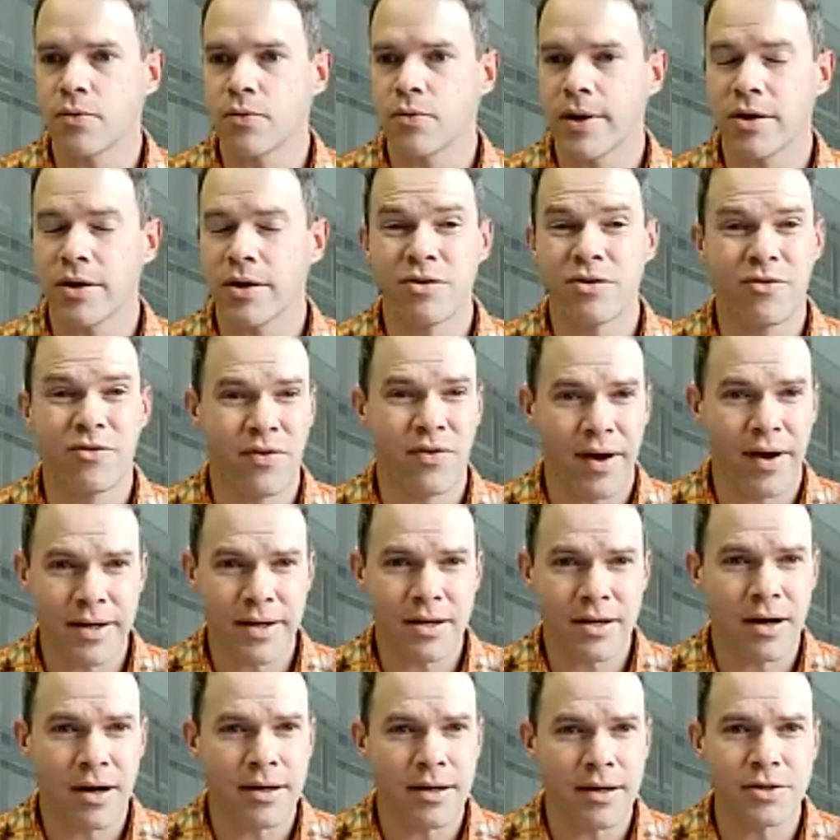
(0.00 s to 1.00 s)
way you
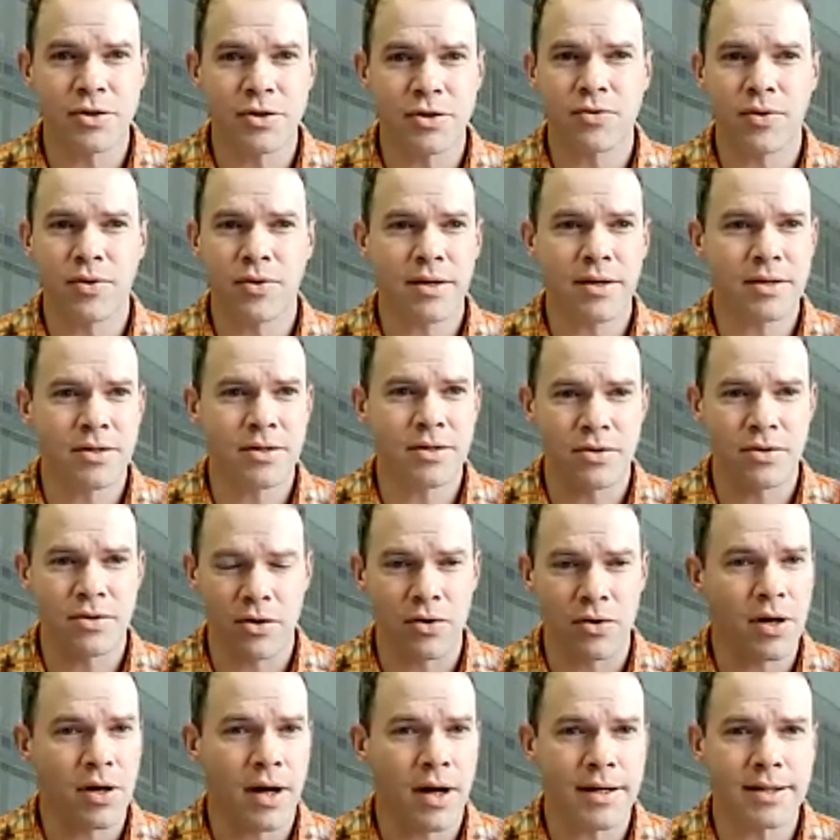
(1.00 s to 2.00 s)
define constructs
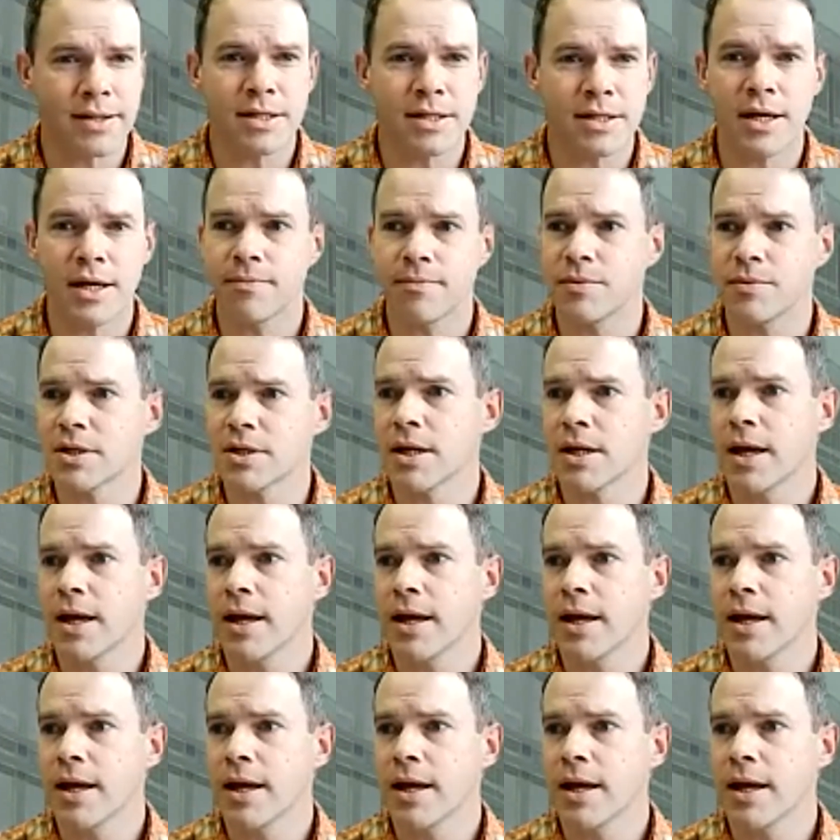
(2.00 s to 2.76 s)
or concepts,